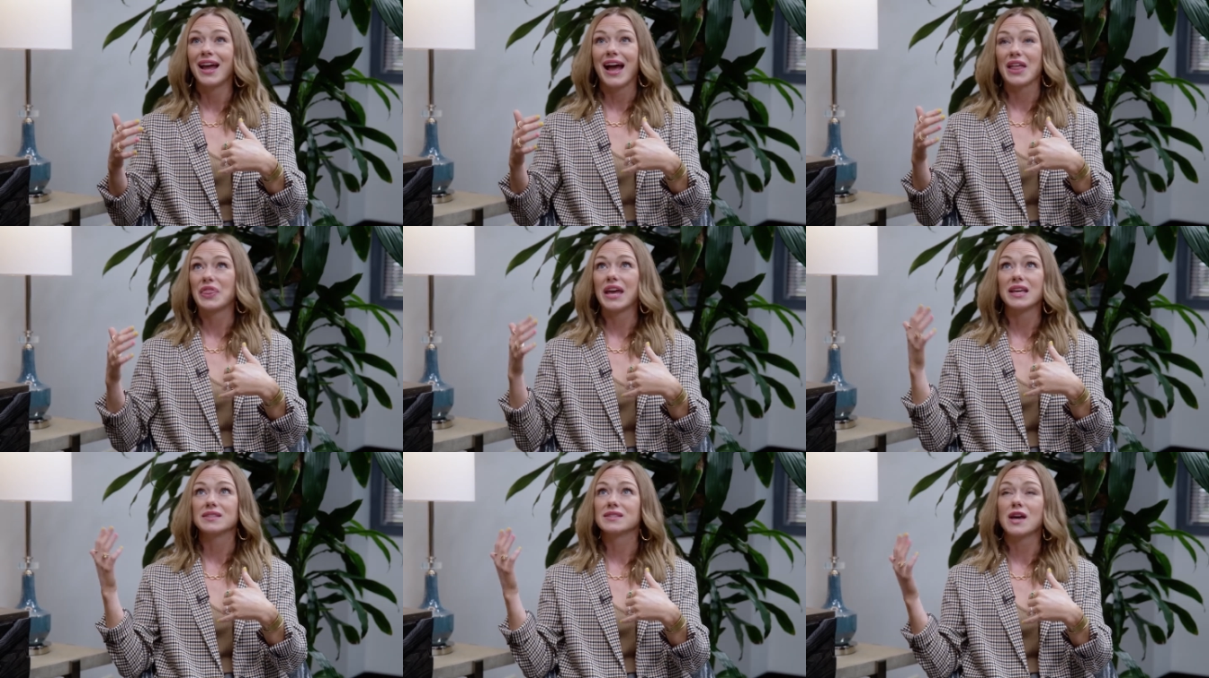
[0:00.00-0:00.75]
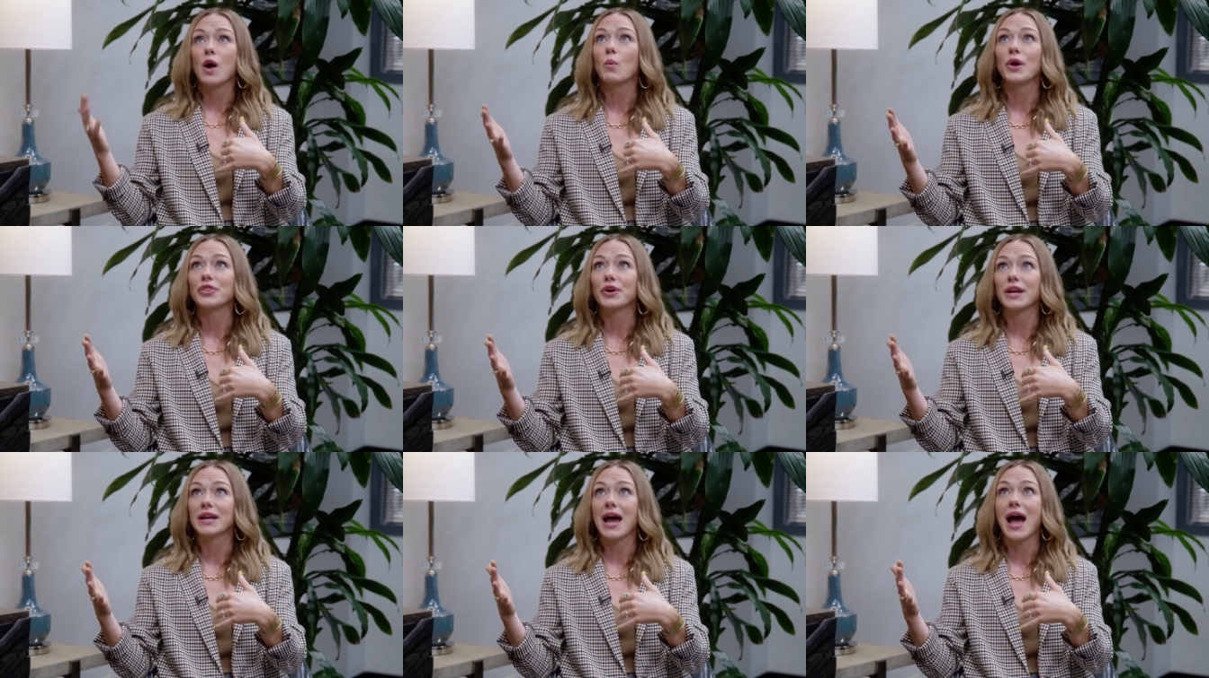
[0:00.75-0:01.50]
I think it's Psalm one
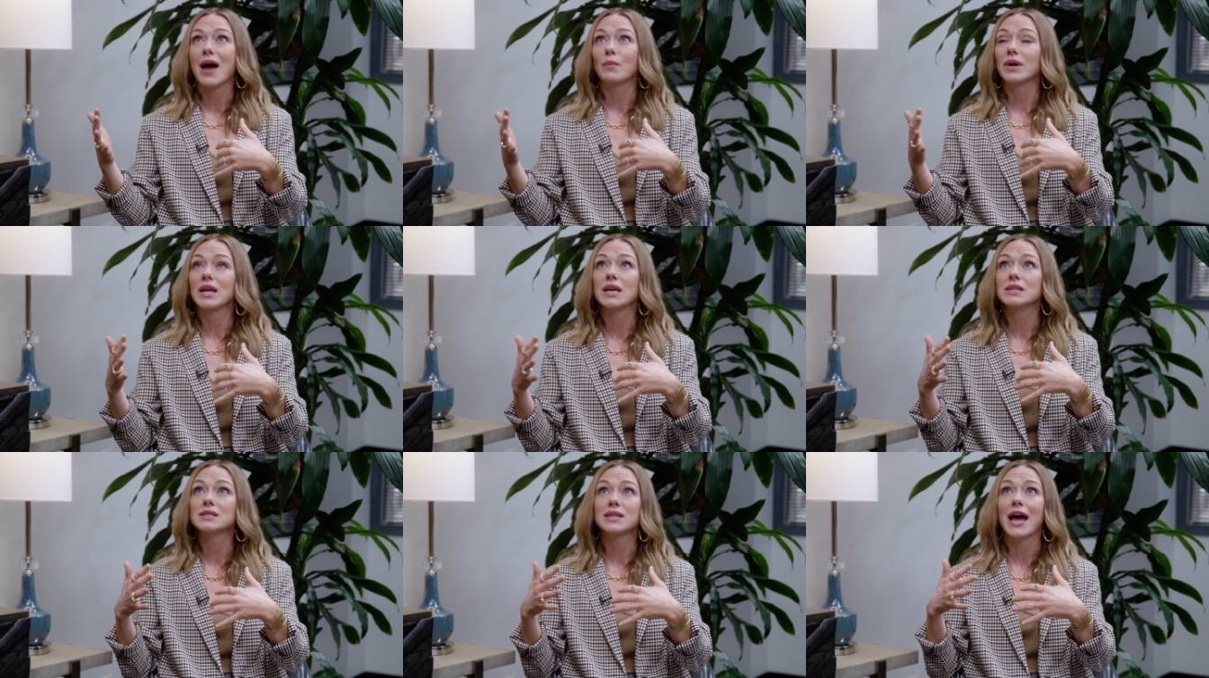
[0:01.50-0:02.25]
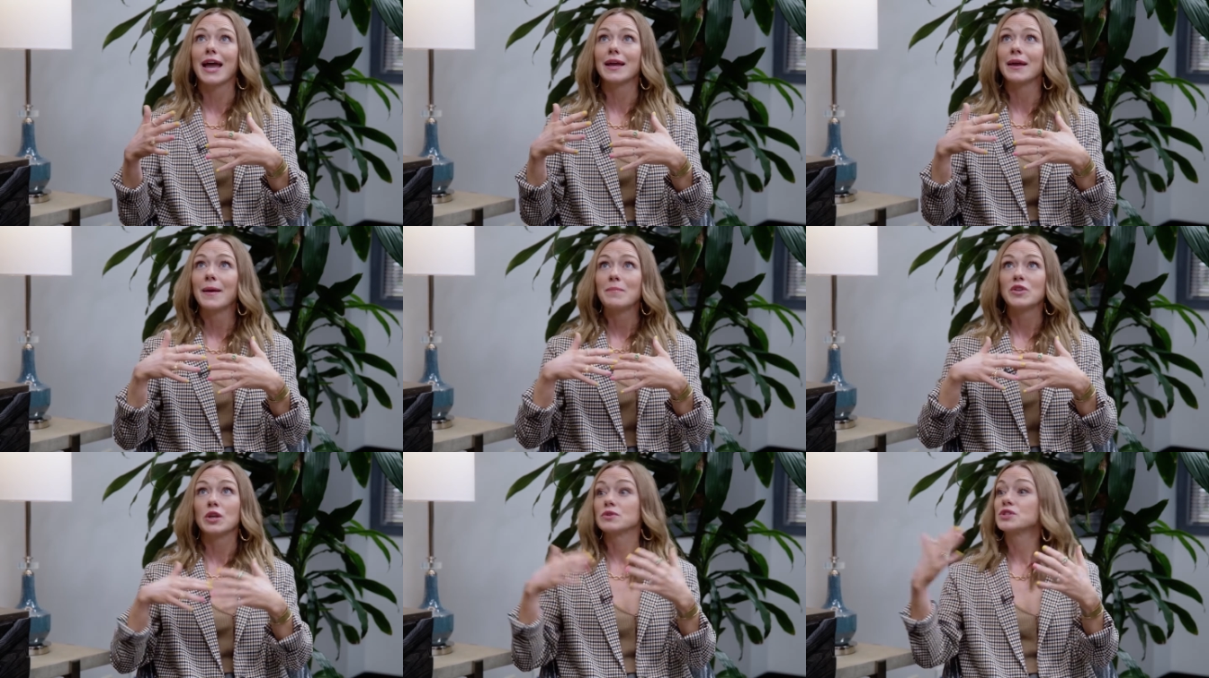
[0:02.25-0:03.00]
thirty-nine when he's like,
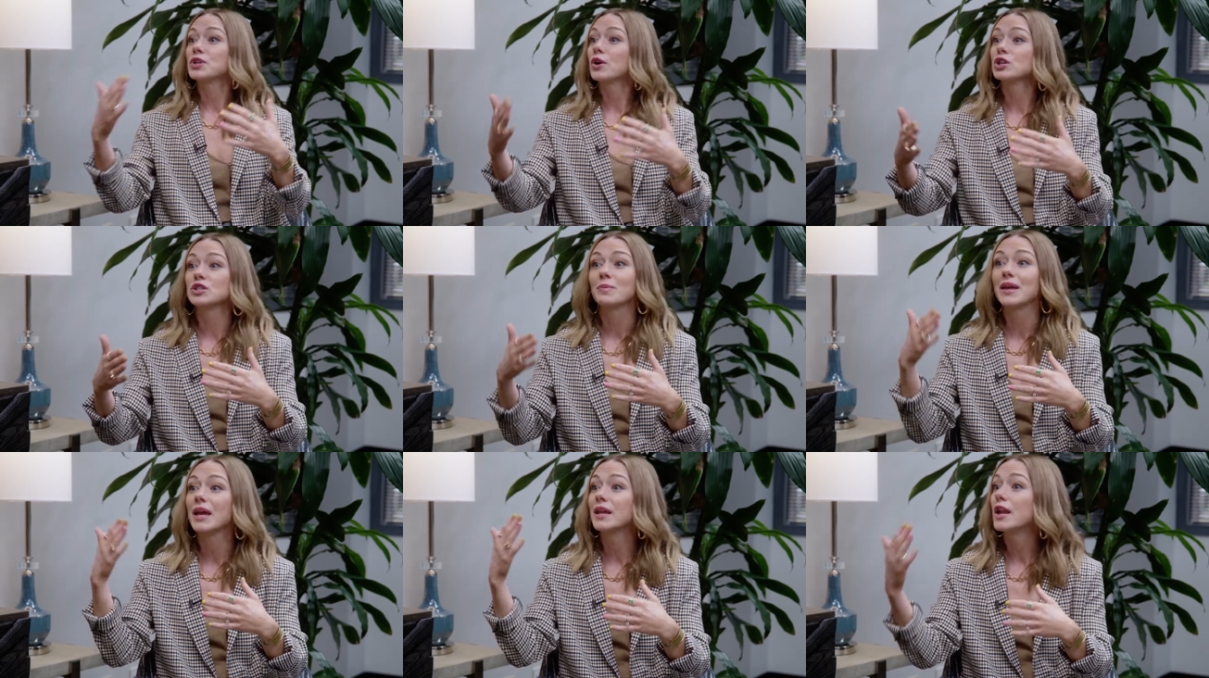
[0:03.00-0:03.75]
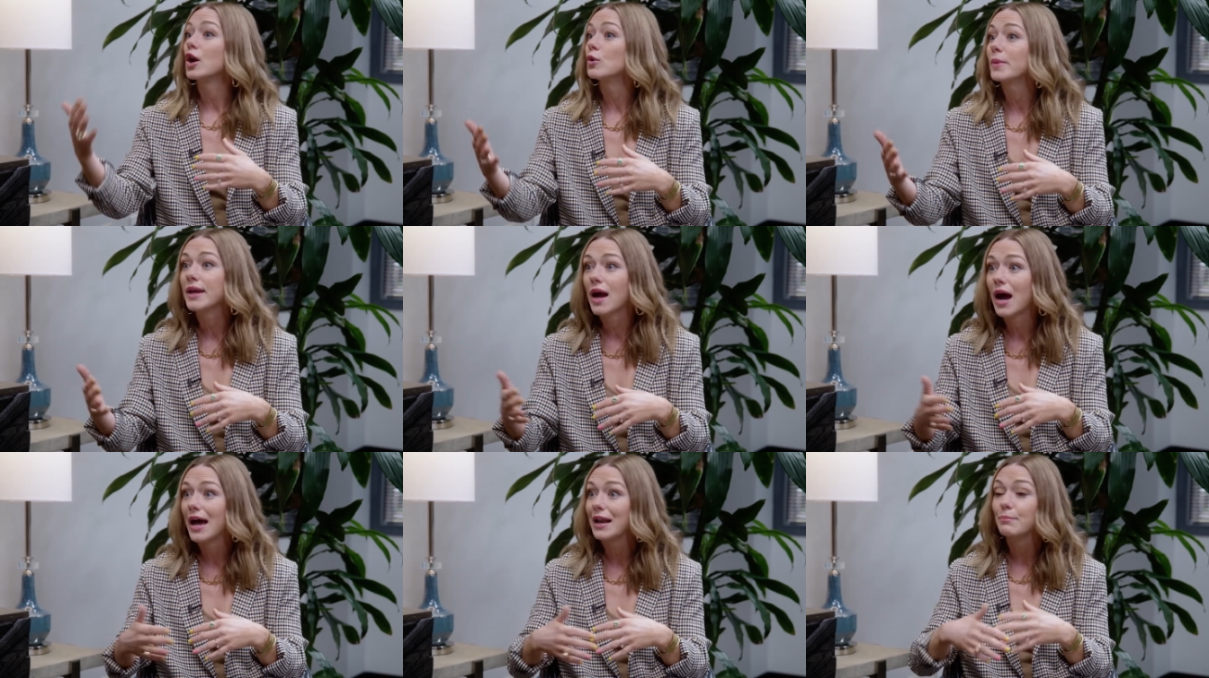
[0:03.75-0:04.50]
you know, search me and know me, yeah.
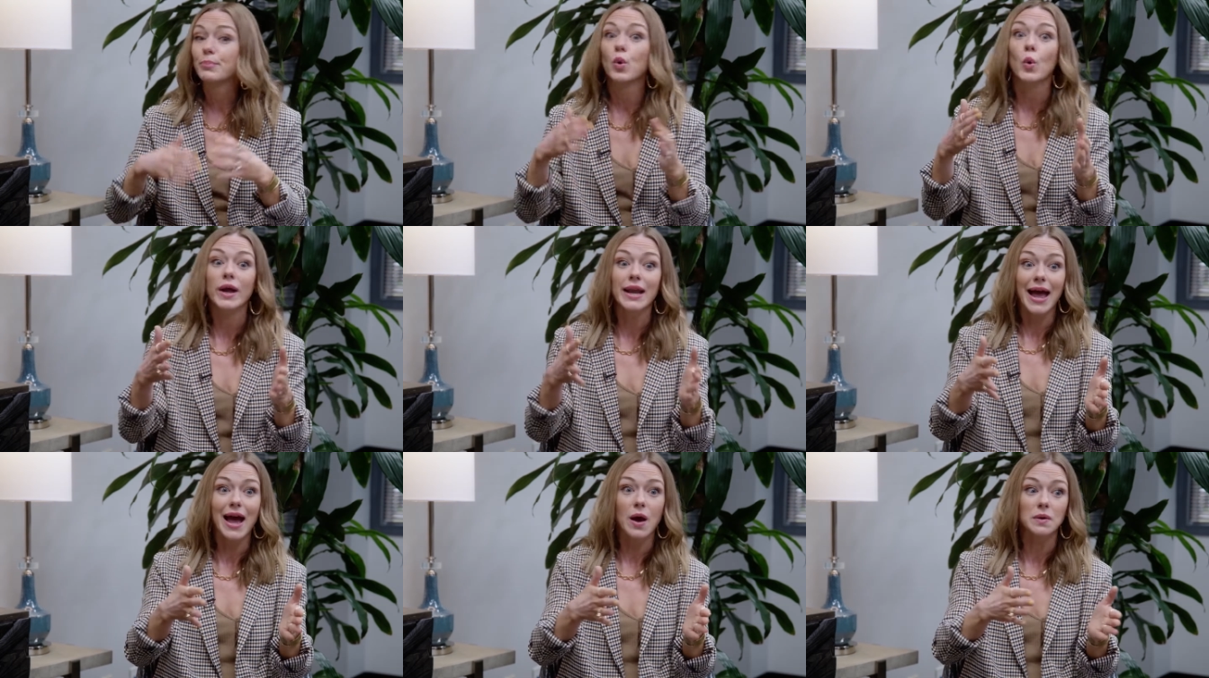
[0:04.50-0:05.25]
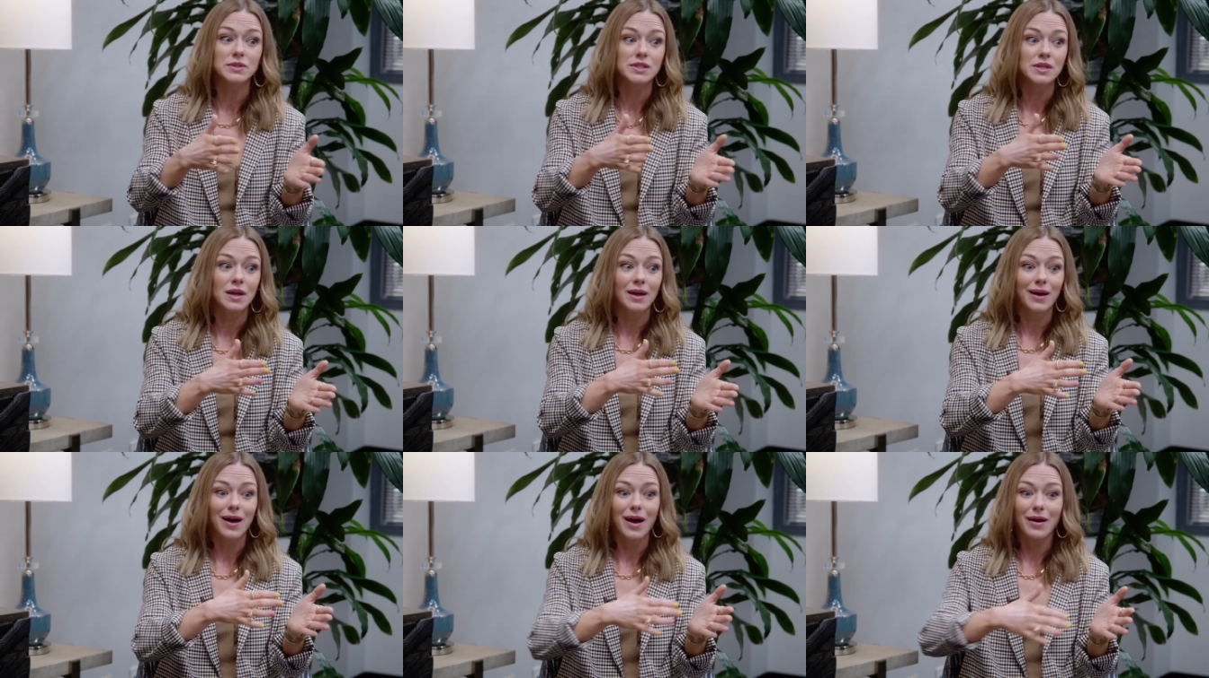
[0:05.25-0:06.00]
God, and point out
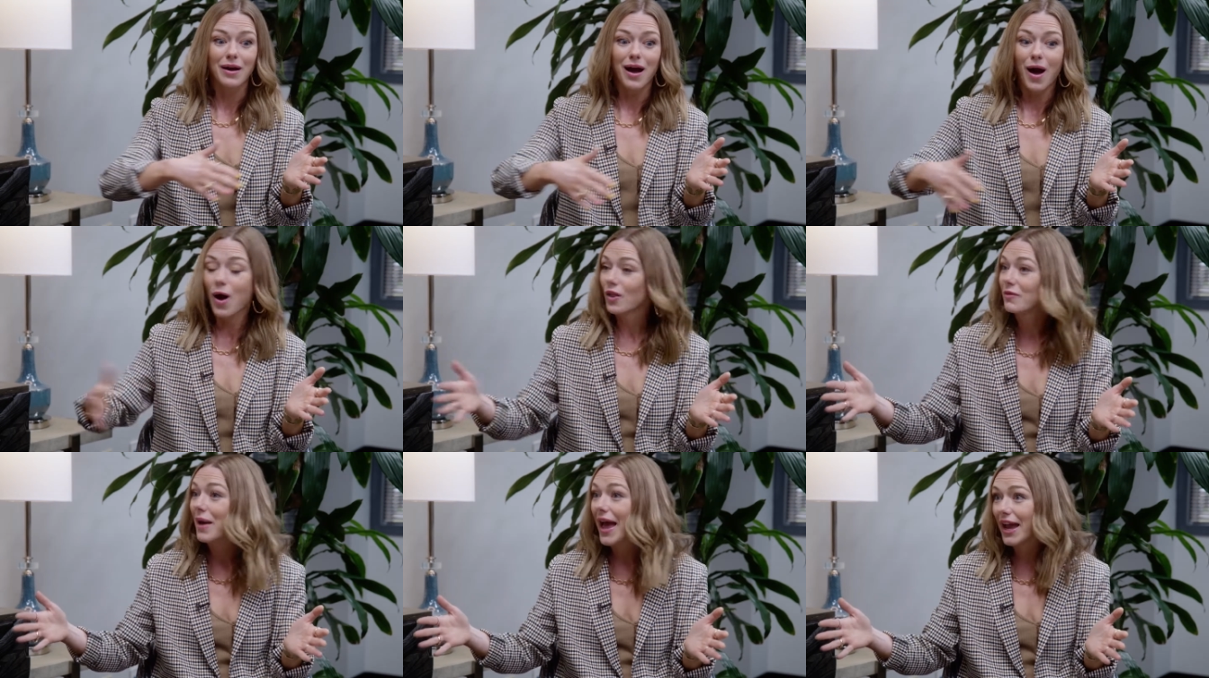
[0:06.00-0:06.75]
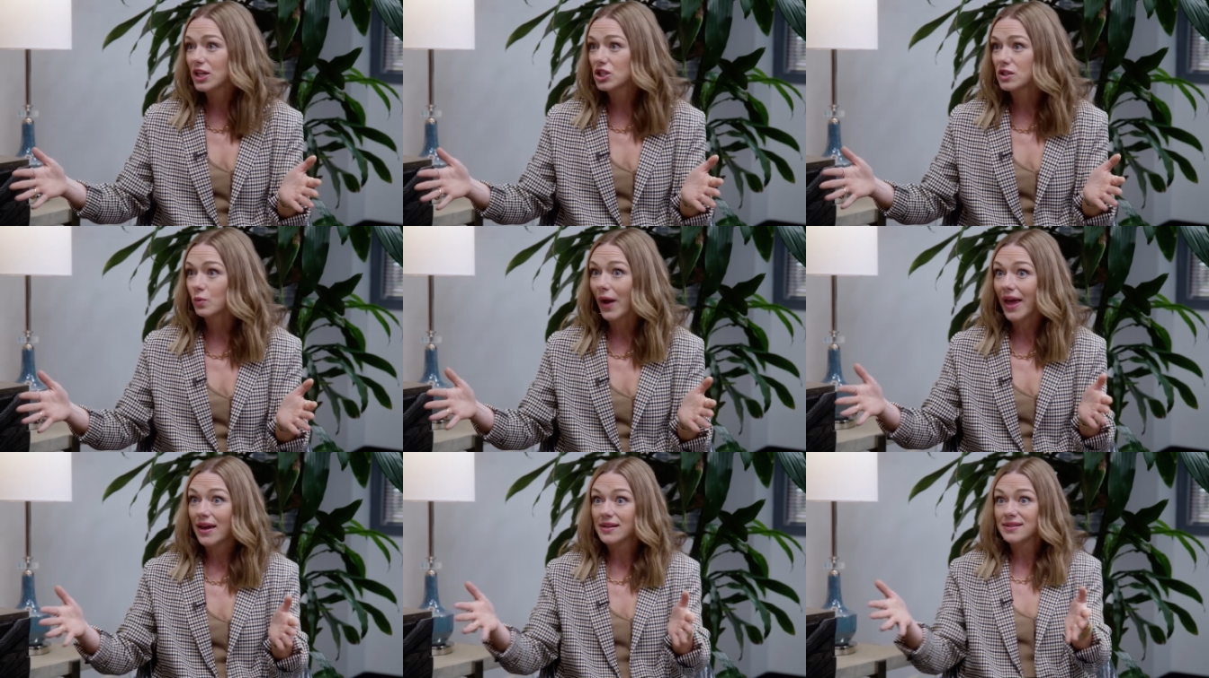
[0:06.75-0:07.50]
all of my anxious
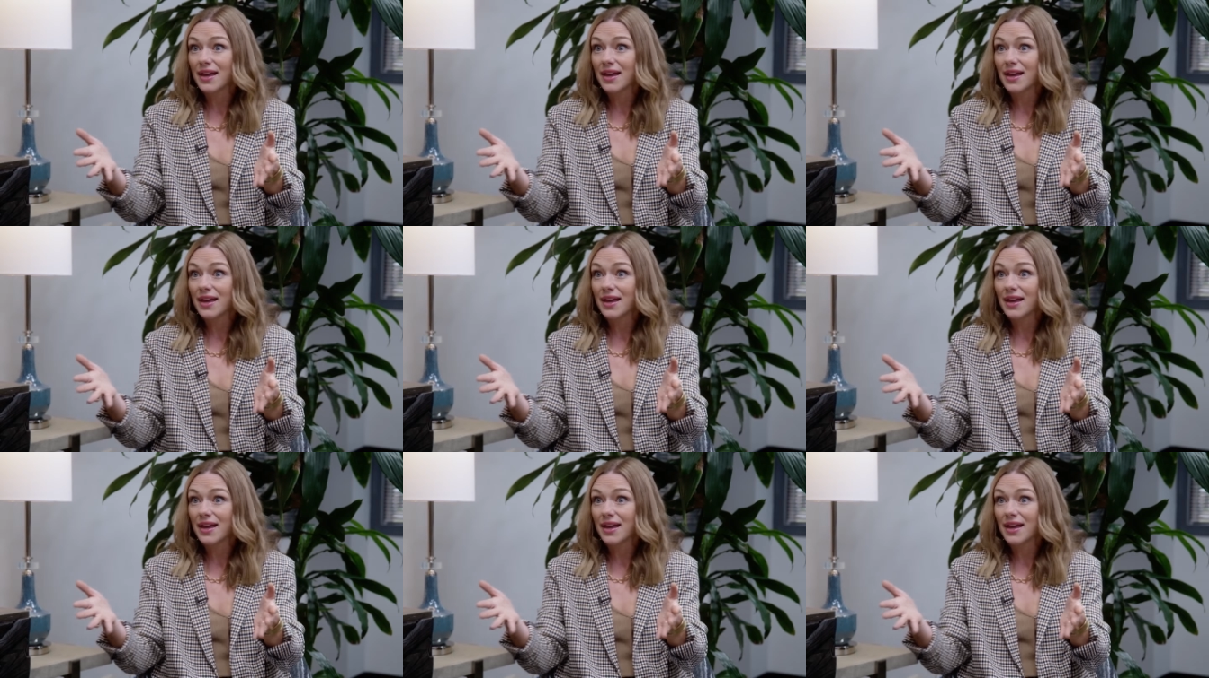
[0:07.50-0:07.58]
ways.